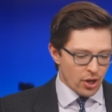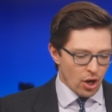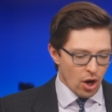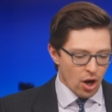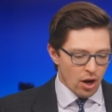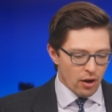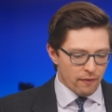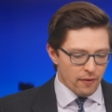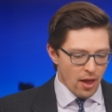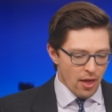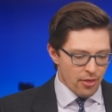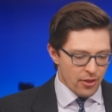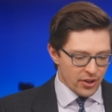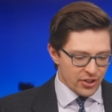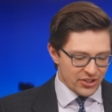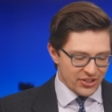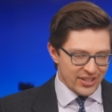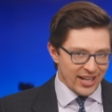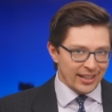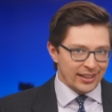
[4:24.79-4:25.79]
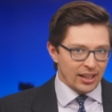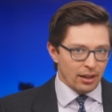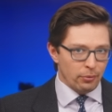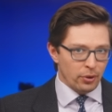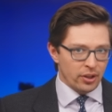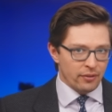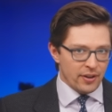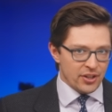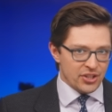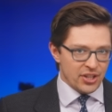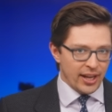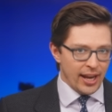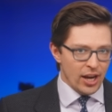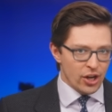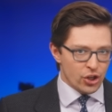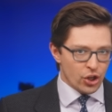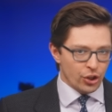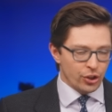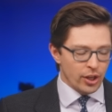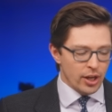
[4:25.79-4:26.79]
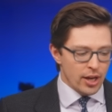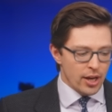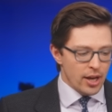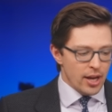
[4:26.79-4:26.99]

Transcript: of this state level investigation,